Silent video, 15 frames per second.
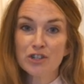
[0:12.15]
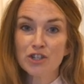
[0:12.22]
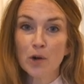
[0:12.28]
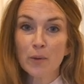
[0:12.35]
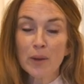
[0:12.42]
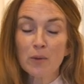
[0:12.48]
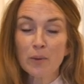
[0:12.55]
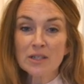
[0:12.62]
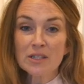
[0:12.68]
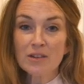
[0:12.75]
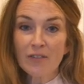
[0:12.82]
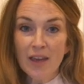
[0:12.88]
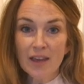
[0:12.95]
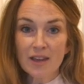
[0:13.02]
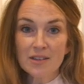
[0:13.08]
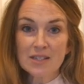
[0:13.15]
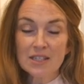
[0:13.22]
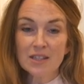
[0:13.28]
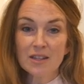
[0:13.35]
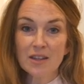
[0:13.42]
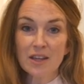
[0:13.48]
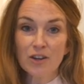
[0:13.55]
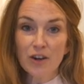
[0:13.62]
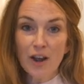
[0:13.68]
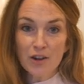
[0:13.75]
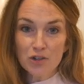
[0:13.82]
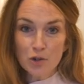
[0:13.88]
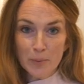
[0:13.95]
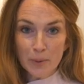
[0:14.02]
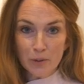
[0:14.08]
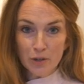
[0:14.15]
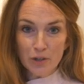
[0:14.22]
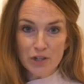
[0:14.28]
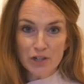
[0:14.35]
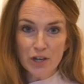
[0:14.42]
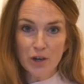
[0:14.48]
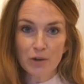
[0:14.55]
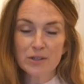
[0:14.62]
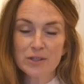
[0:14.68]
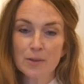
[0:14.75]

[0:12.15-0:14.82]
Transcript: Joey went to Vegas to the International Builders Show.